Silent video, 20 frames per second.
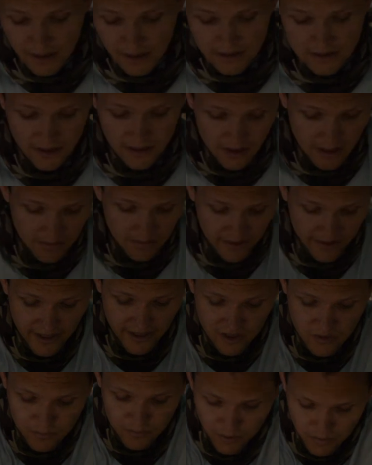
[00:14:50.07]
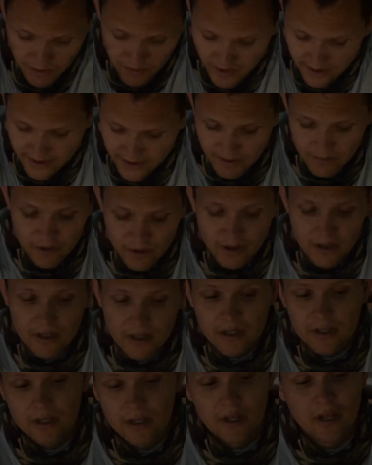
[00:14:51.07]
so I'm going to put my
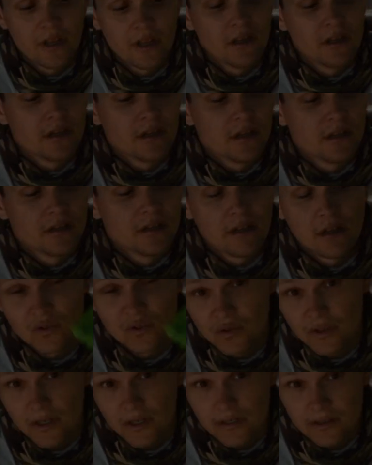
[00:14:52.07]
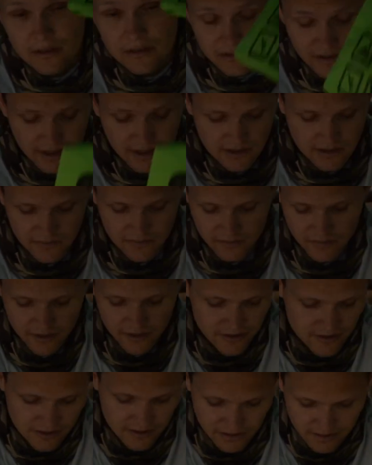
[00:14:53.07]
camera in the ultralight dry sack from
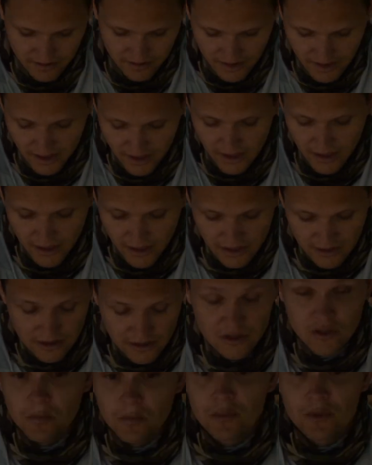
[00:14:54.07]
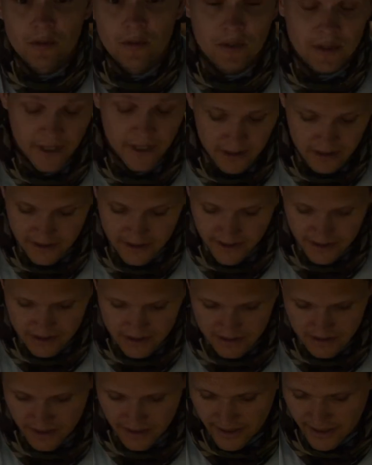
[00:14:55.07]
OSA just to protect that.
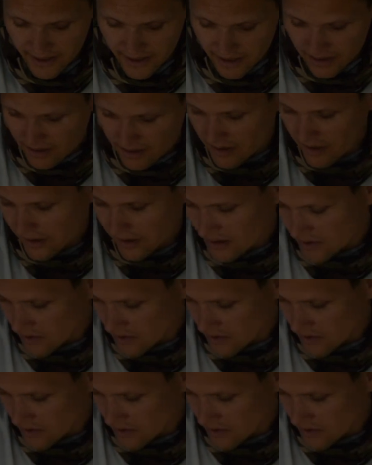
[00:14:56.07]
And in case